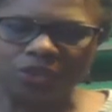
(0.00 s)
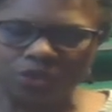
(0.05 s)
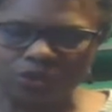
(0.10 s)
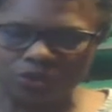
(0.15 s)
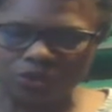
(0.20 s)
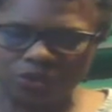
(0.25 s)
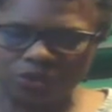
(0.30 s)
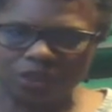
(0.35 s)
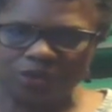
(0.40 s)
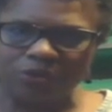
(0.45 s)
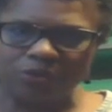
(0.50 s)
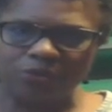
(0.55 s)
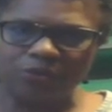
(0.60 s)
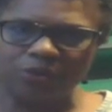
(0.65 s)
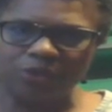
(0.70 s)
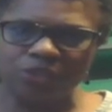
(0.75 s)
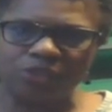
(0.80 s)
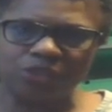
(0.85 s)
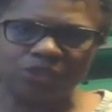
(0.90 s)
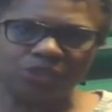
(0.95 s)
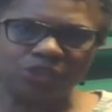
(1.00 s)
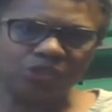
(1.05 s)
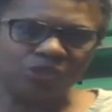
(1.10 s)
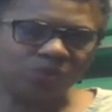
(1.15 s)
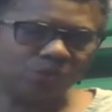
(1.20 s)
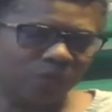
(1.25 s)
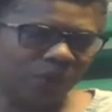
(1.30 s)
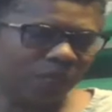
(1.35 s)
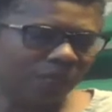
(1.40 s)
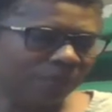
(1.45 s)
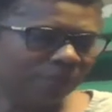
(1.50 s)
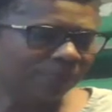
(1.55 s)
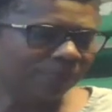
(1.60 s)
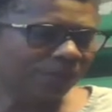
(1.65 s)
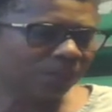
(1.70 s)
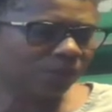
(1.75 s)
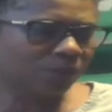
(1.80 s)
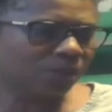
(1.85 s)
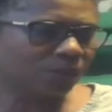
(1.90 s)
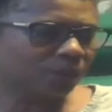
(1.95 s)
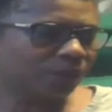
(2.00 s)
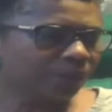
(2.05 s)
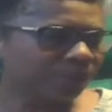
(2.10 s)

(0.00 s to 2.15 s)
use, you just use a regular mixer,